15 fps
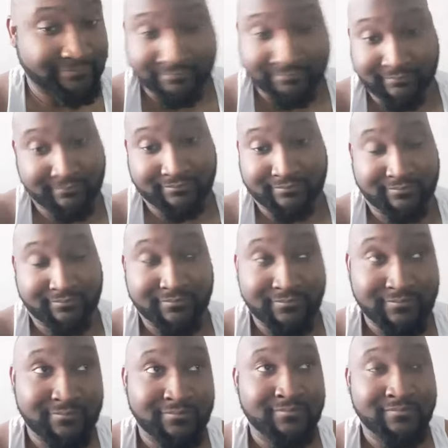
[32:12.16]

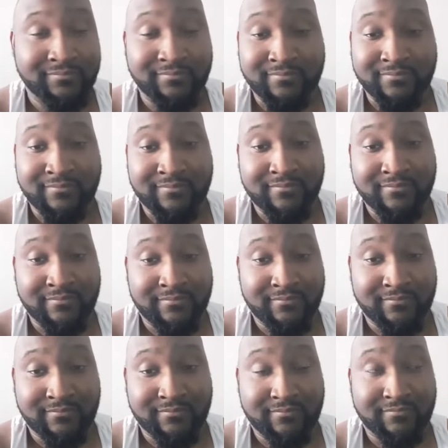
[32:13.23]

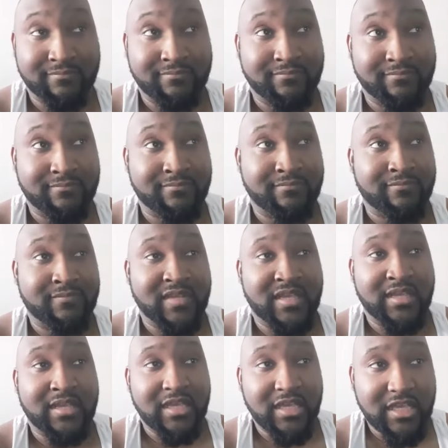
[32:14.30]

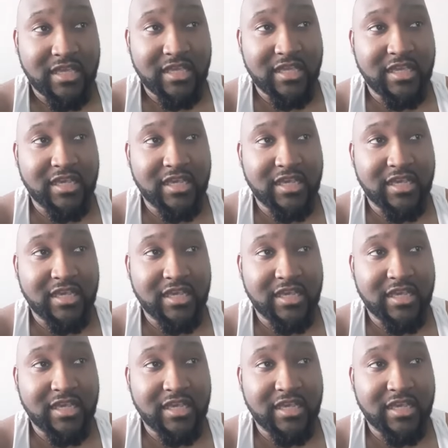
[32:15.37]
No one is speaking in this clip.